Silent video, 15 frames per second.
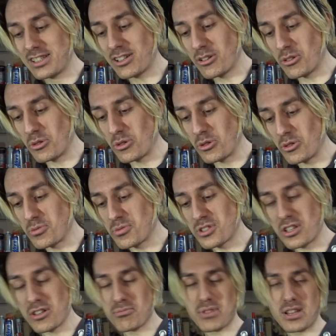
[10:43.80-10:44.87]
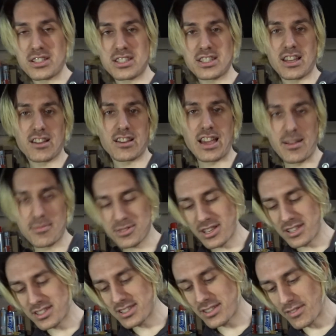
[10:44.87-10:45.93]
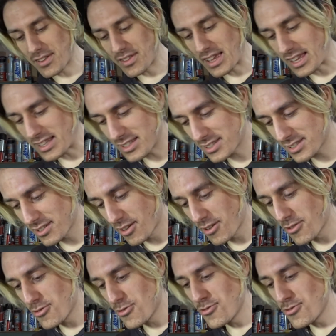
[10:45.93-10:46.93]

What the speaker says: or certain places that are campsites and stuff like that. So